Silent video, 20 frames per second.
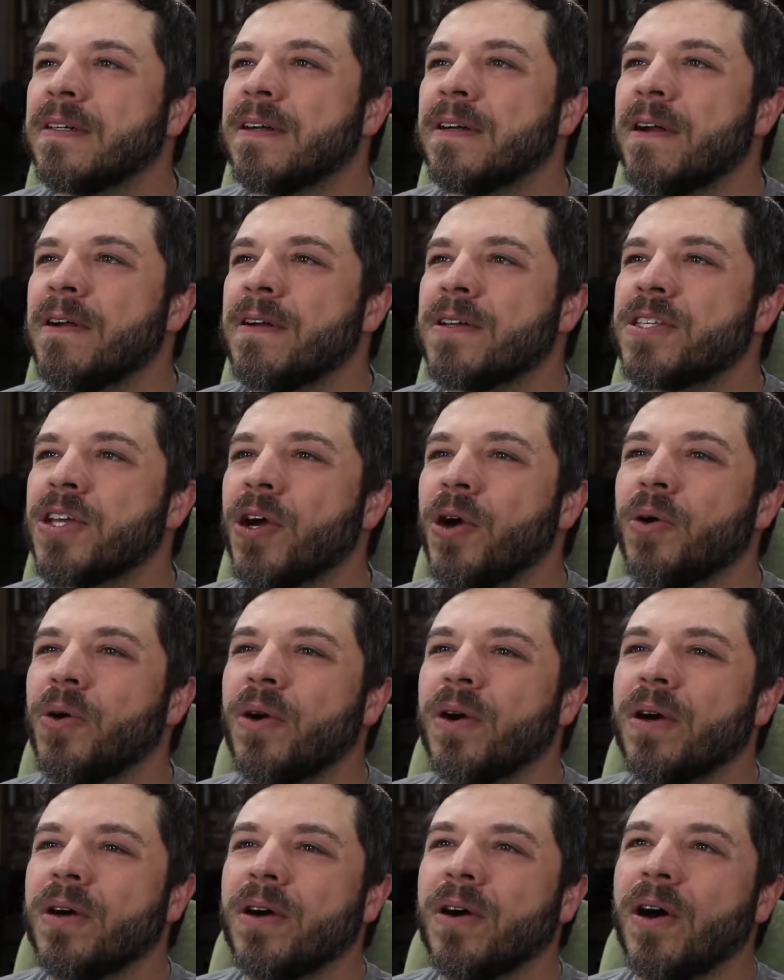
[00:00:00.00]
So
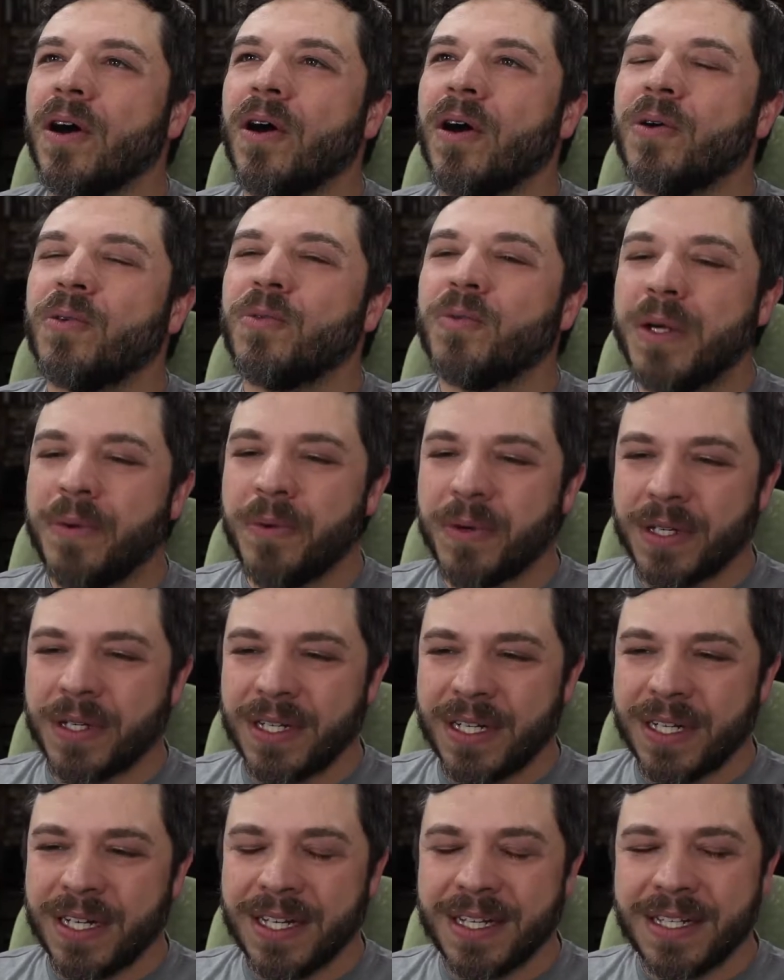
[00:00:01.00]

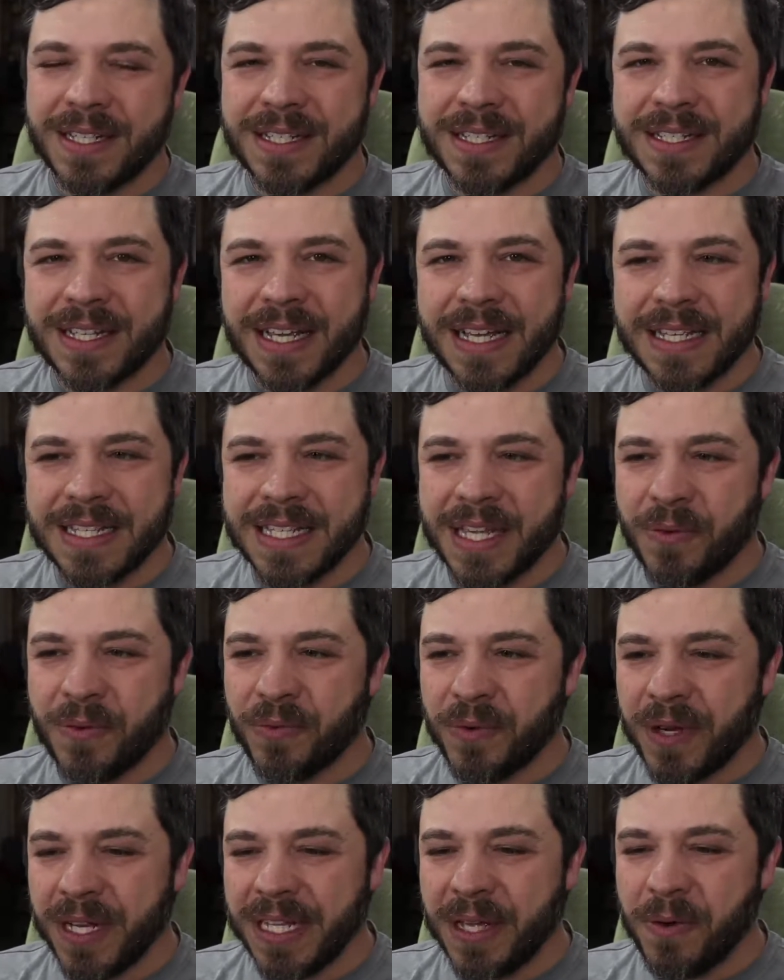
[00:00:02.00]
Stacy
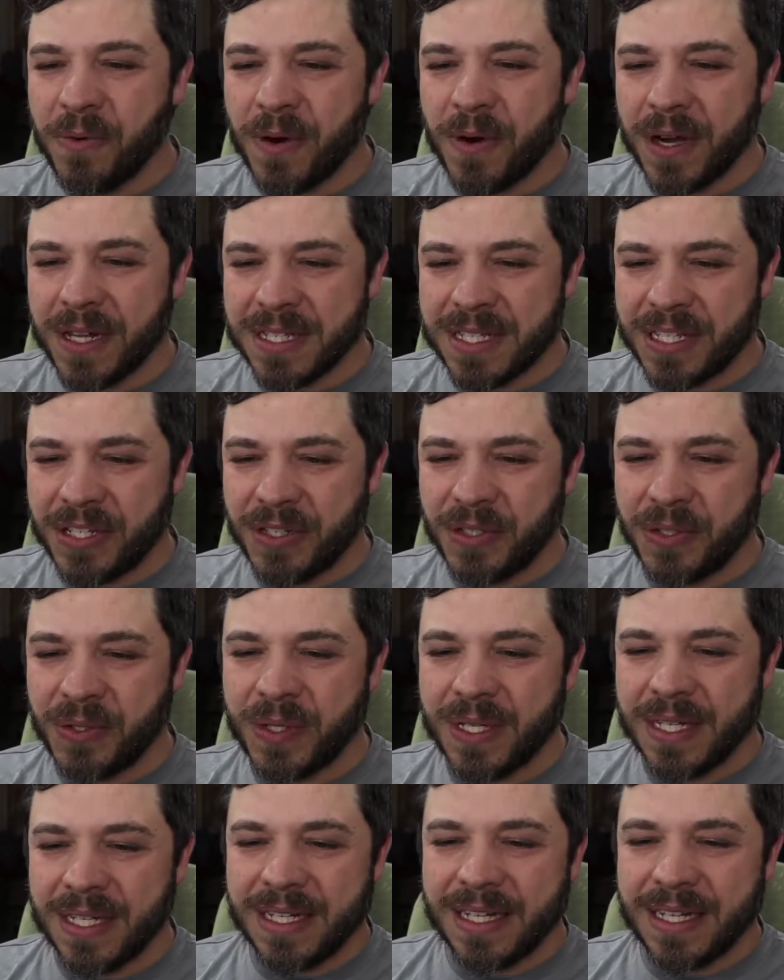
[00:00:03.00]
really wants to
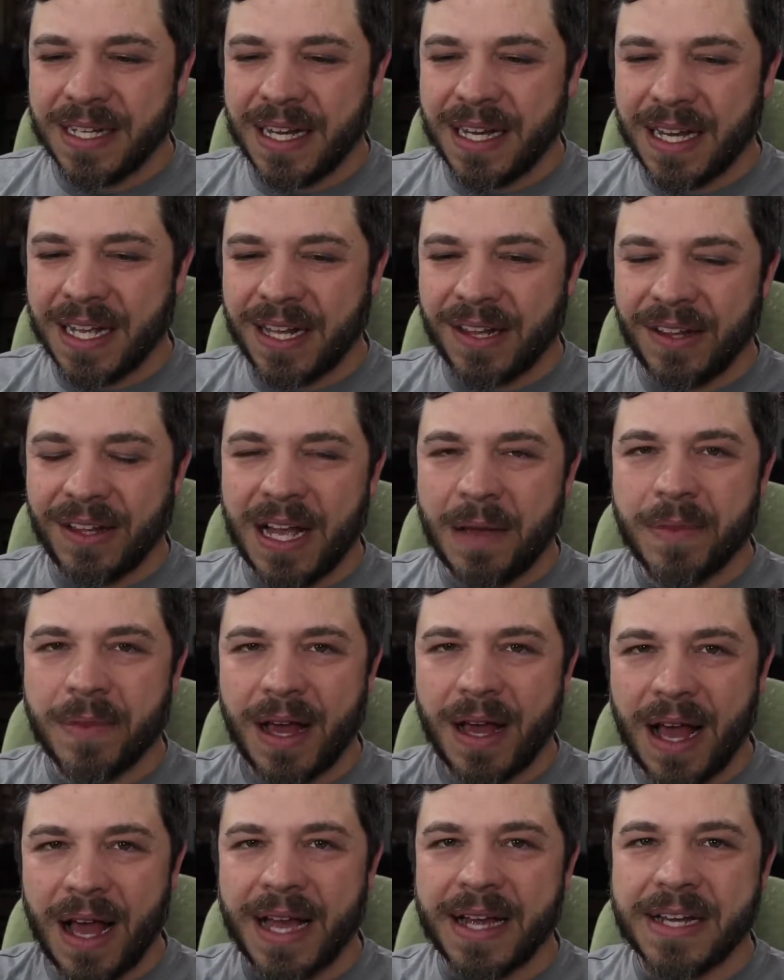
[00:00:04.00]
climb the
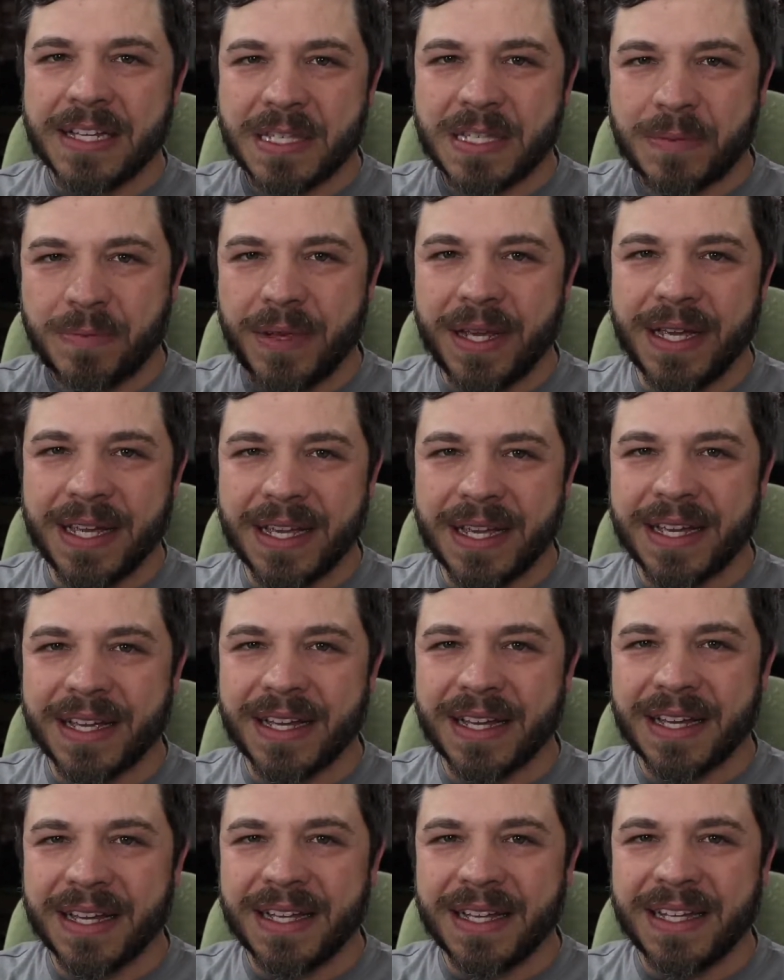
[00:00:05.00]
highest peak
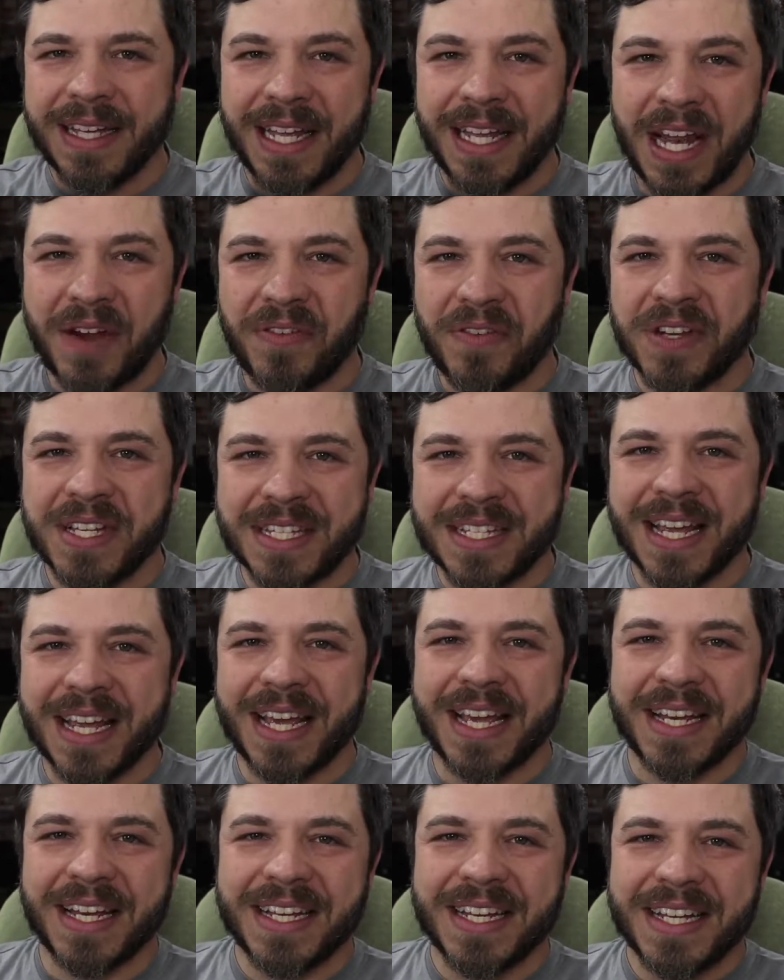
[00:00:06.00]
in every
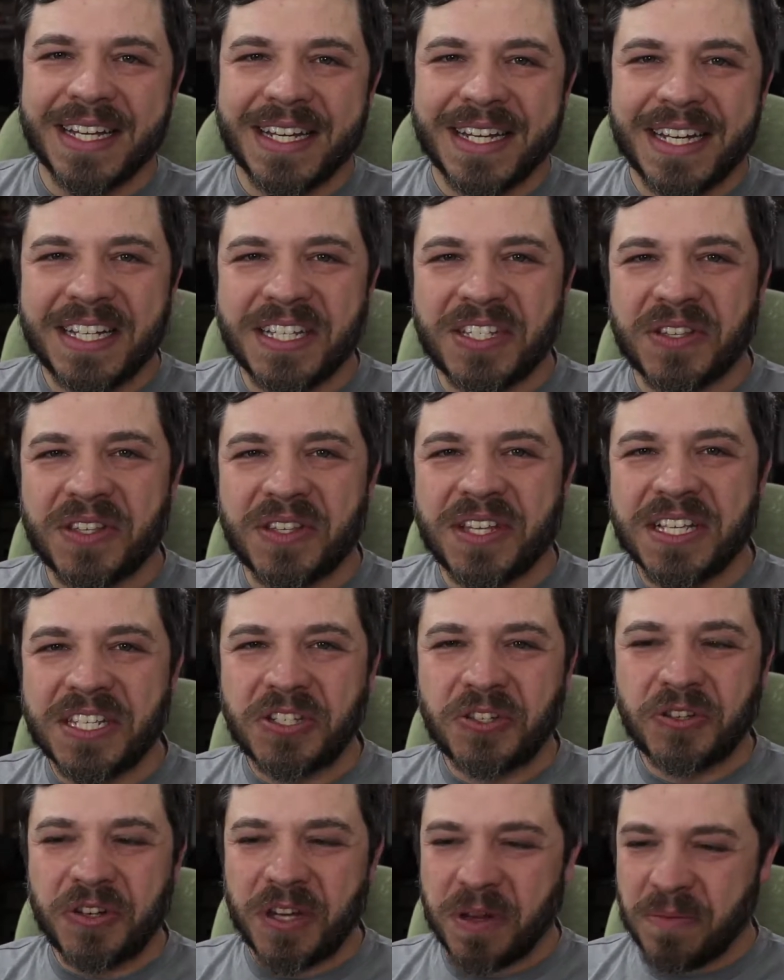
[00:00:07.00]
state. And so this
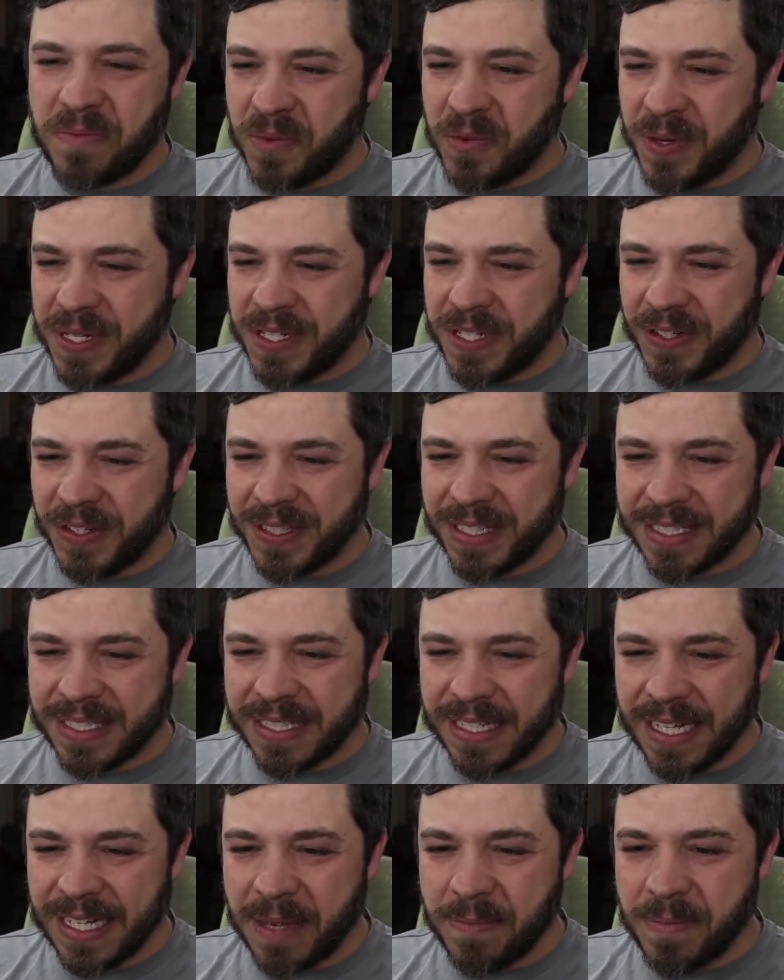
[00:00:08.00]
trip, we took the
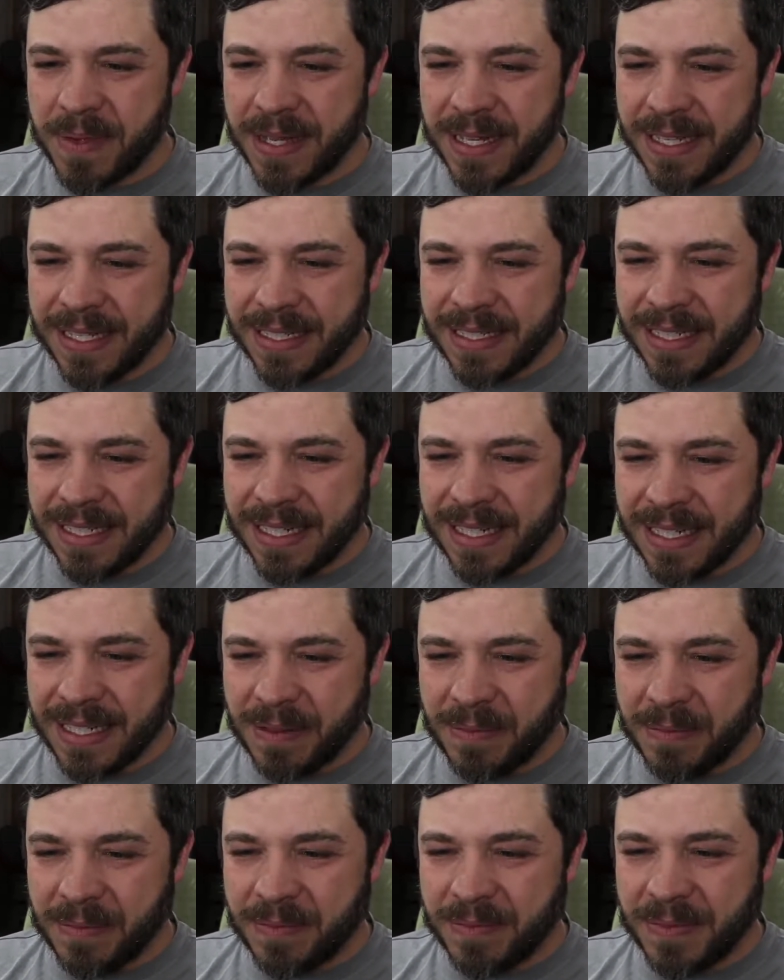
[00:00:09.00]
time
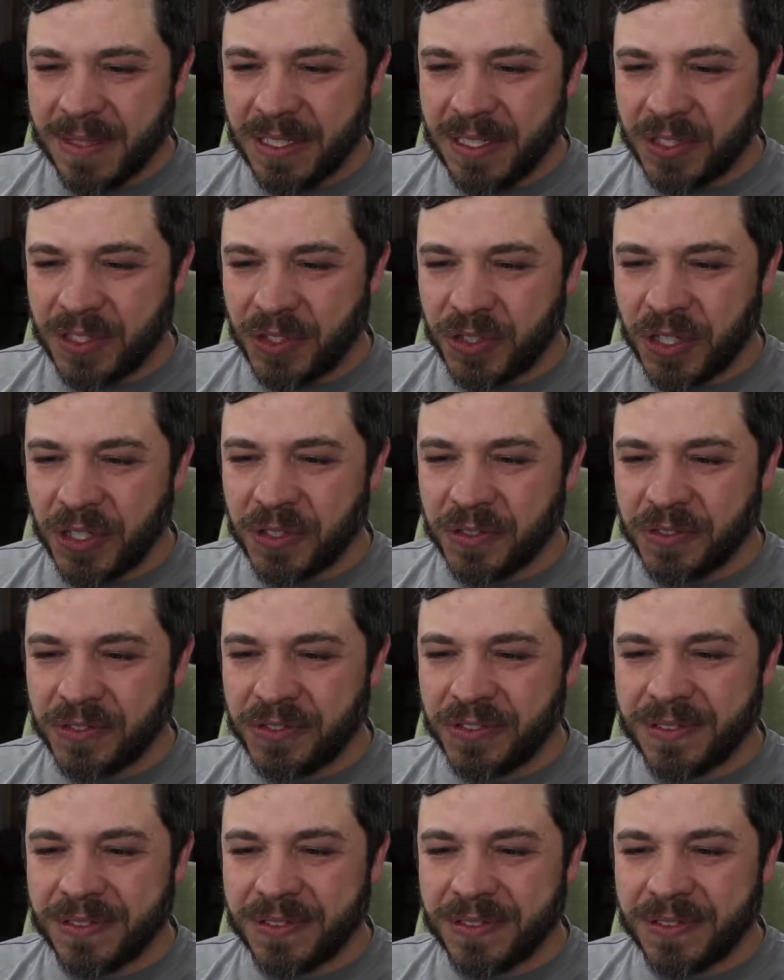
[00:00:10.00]
and drove